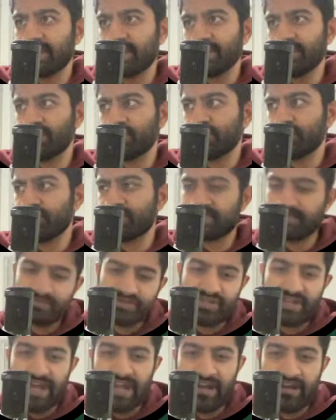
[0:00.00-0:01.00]
into some
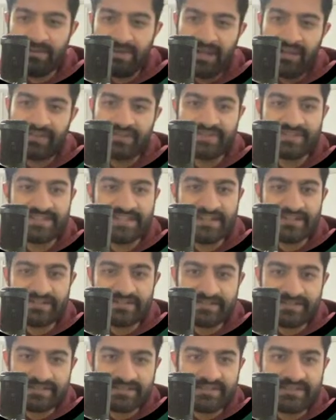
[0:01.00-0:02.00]
chat about the
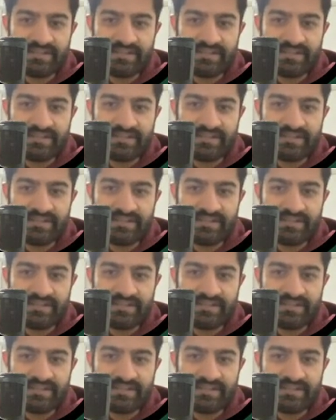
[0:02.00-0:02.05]
centres,